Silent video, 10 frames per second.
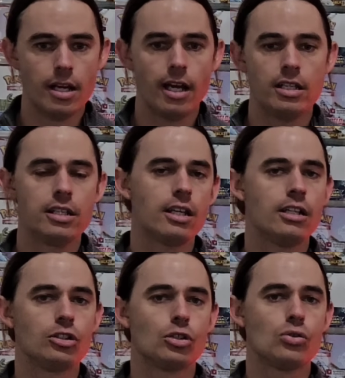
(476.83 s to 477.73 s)
You're
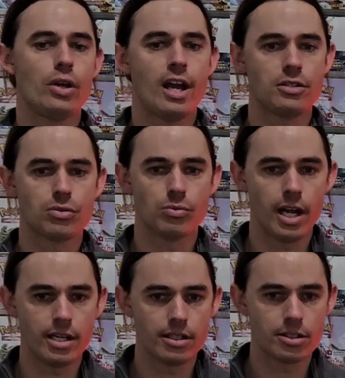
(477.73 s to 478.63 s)
getting 2 Astral
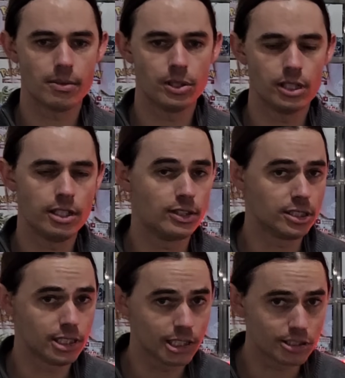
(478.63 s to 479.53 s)
Radiance, I believe, at
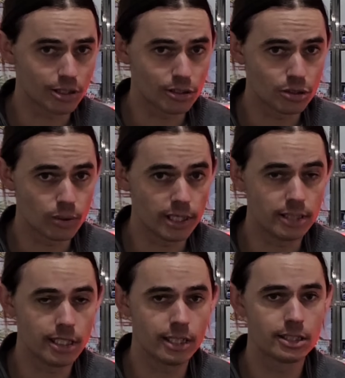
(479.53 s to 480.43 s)

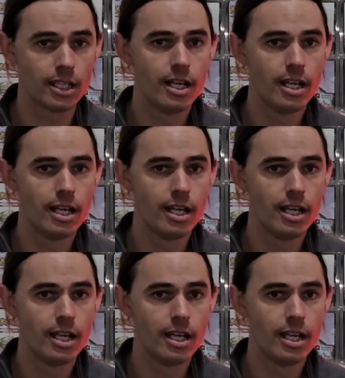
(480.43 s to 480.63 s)
$6.26,